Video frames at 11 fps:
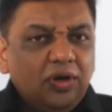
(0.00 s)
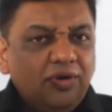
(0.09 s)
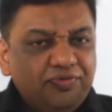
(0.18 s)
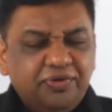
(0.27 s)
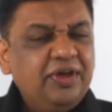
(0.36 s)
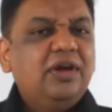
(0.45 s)

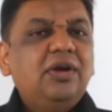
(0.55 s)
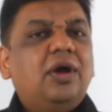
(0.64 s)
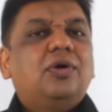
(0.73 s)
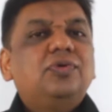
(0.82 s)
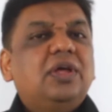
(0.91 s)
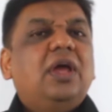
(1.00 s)
figure out
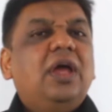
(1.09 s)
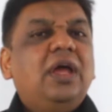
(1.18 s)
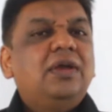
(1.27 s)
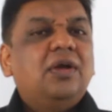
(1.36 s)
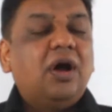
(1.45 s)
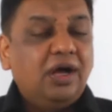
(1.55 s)
and
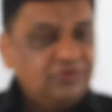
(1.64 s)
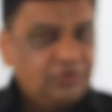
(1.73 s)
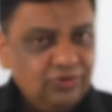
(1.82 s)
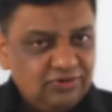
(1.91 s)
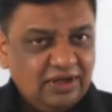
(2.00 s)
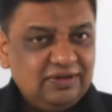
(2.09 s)
ask
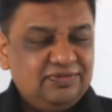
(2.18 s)
yourself this